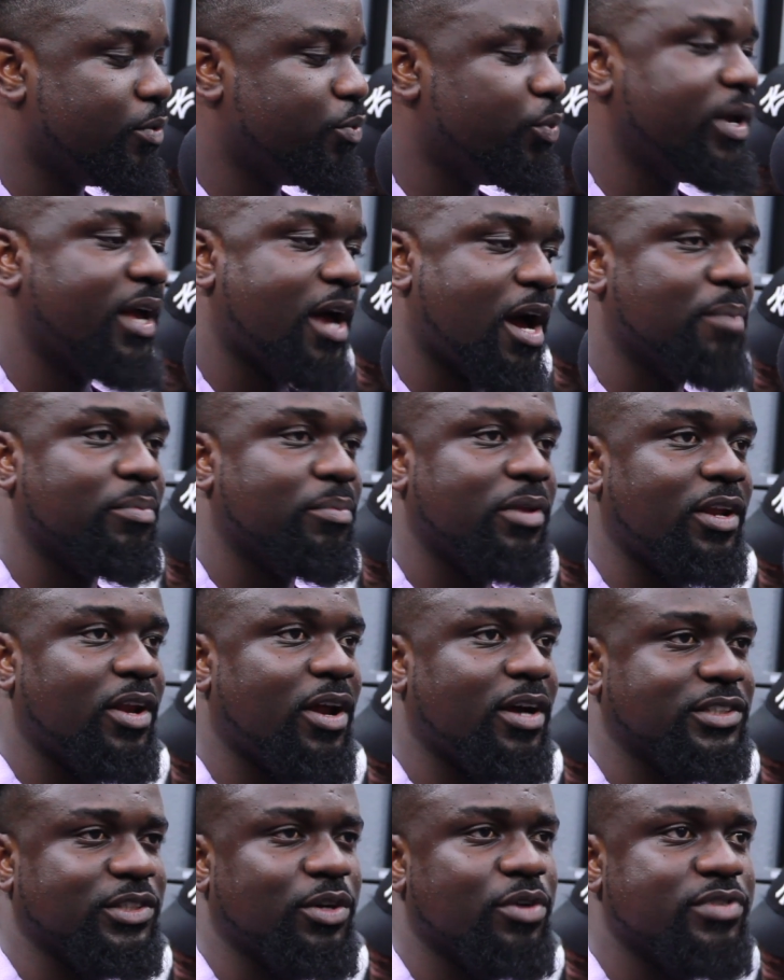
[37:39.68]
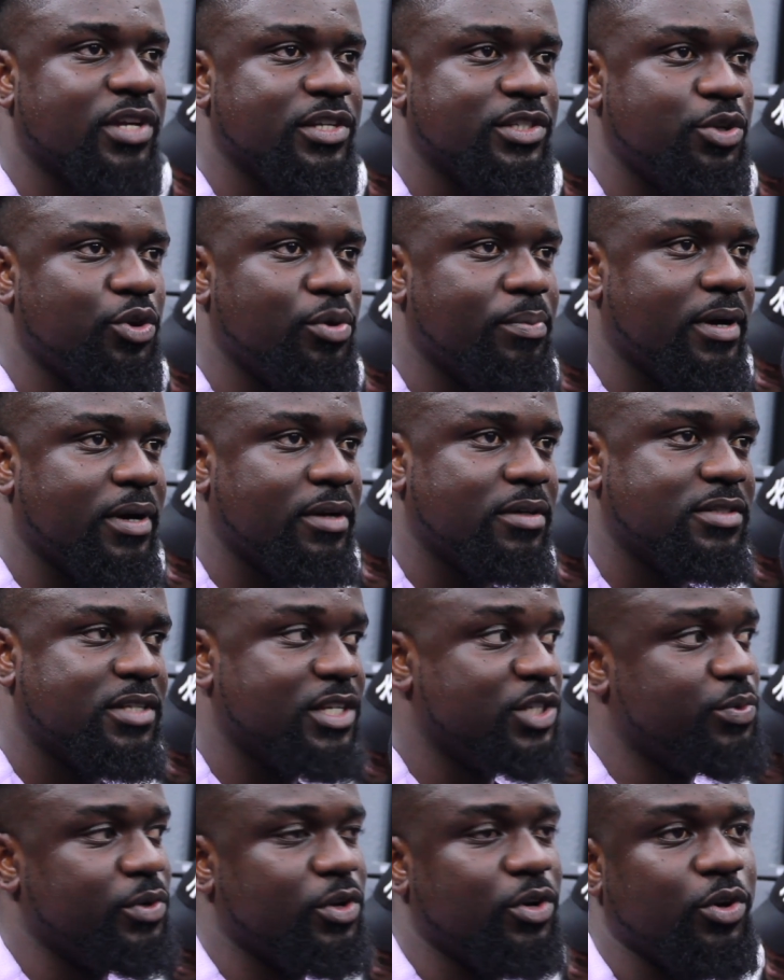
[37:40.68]
we humbling ourselves as humans
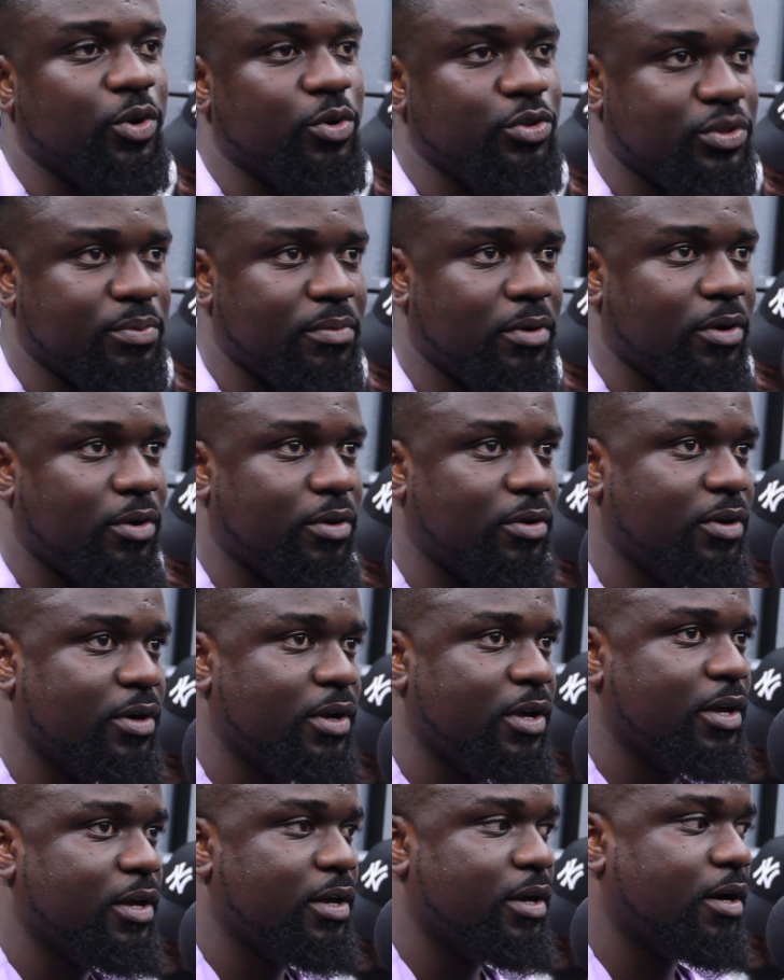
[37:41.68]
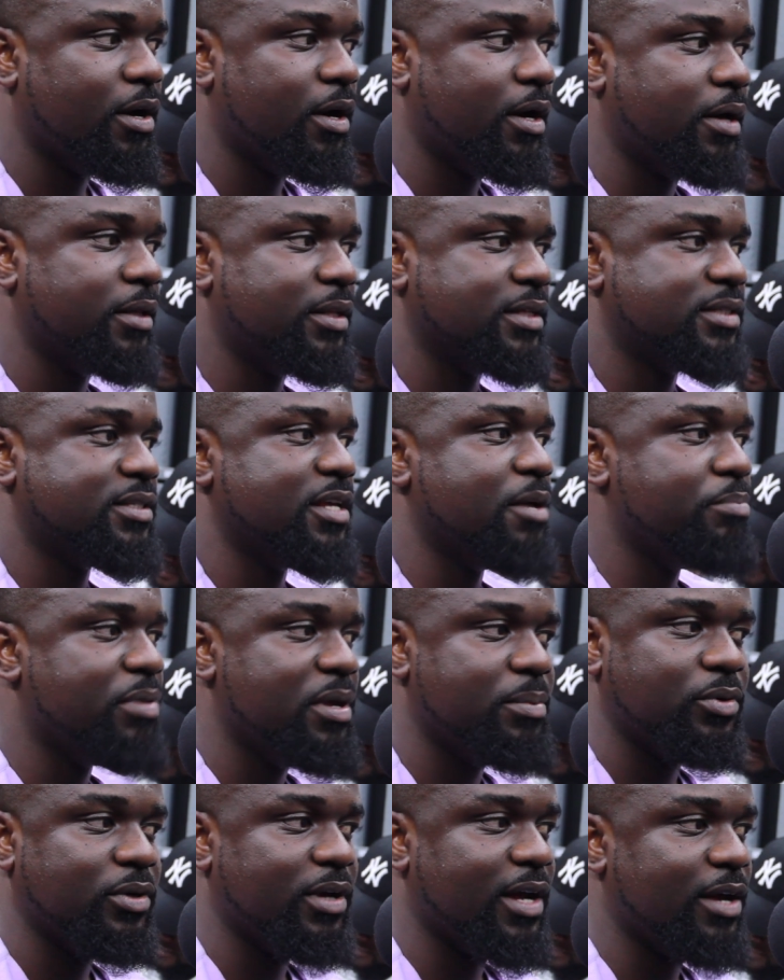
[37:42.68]
since we don't know tomorrow. The same
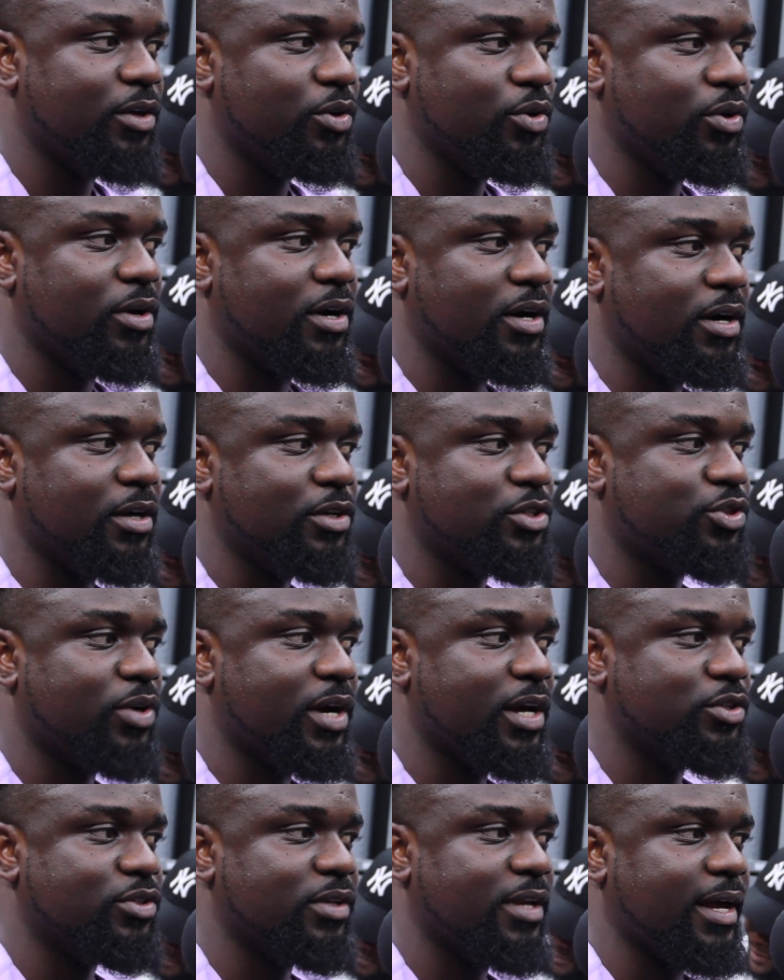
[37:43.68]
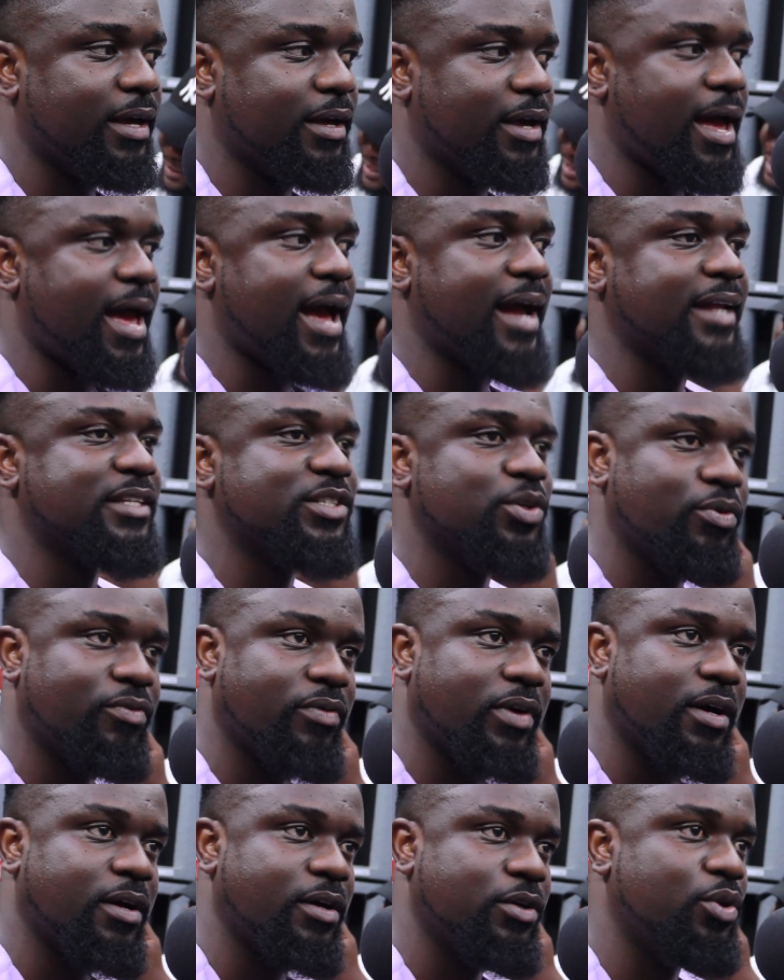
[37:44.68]
people that you are trying to like act
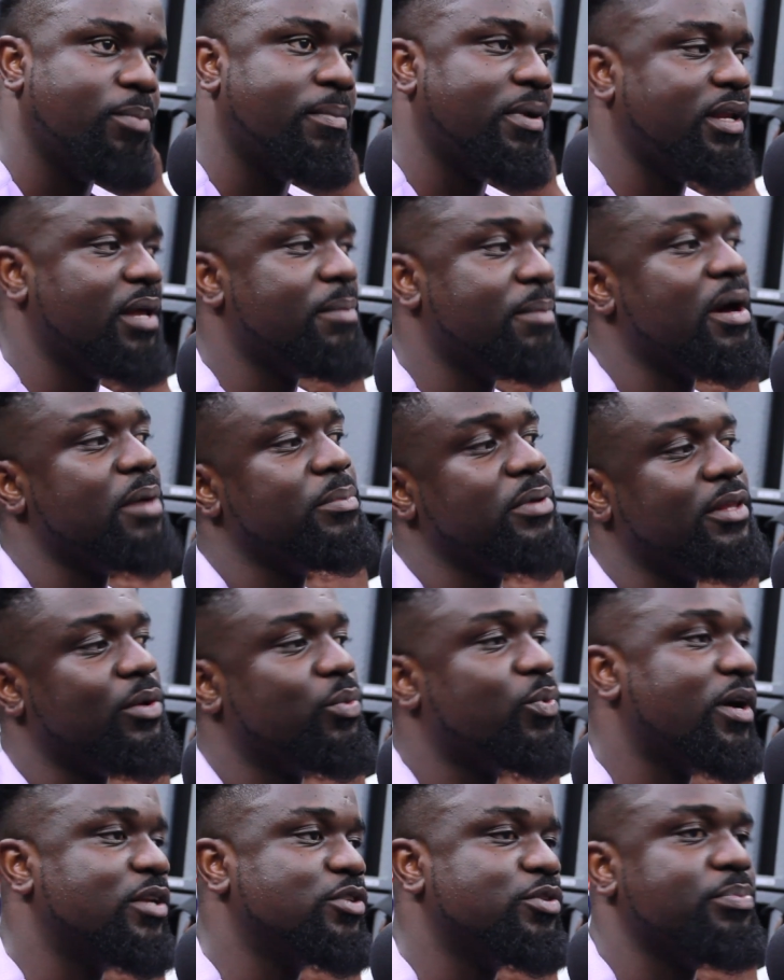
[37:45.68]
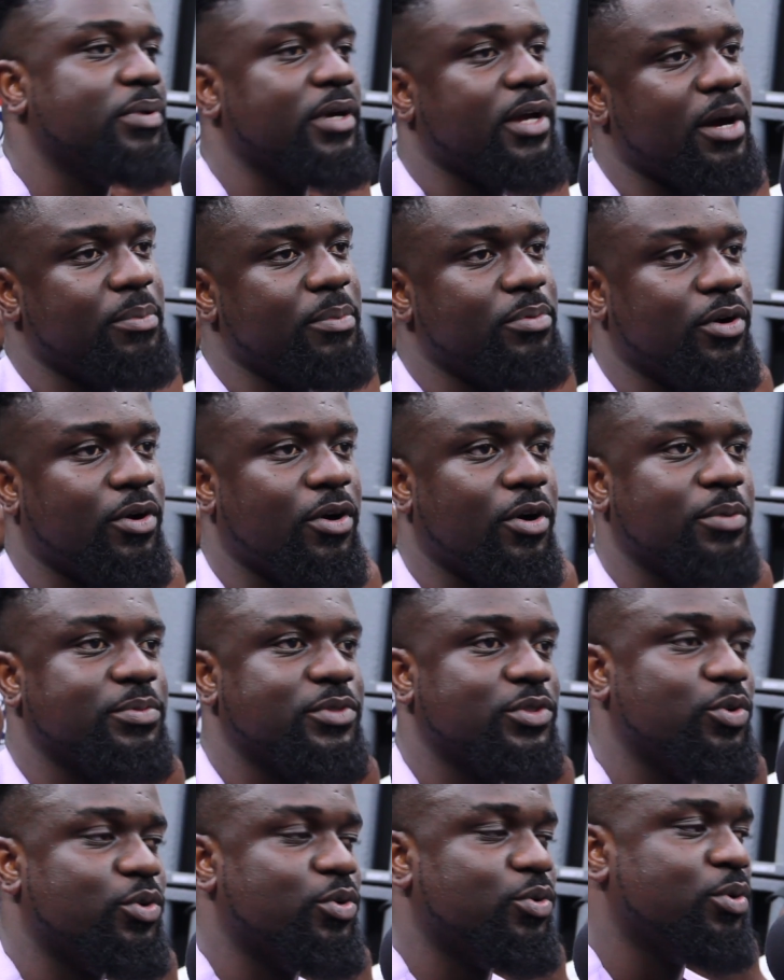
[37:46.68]
over, they might be the one to pick up your cup.
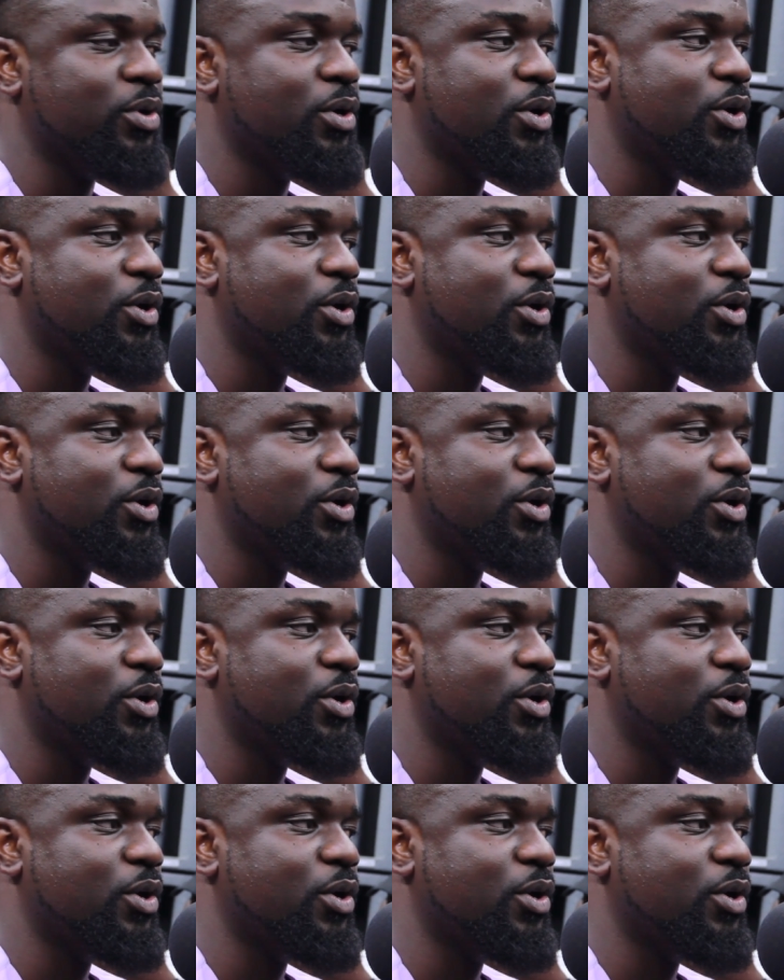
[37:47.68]
So